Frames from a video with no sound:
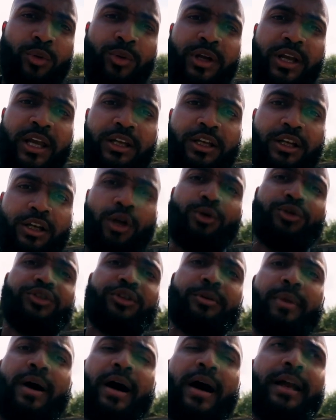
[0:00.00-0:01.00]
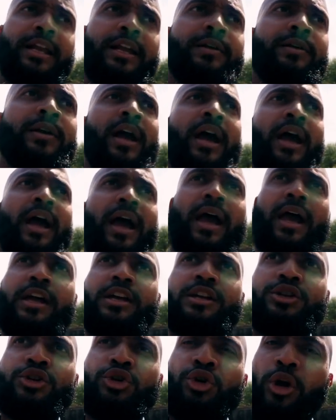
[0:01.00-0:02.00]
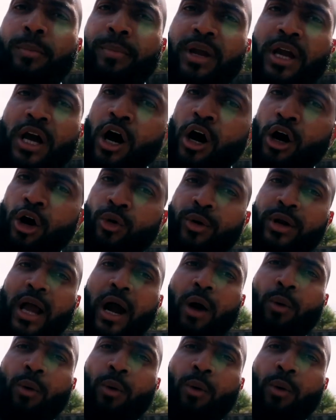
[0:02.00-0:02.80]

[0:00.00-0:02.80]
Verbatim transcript: with getting to know somebody. You can be hungry. I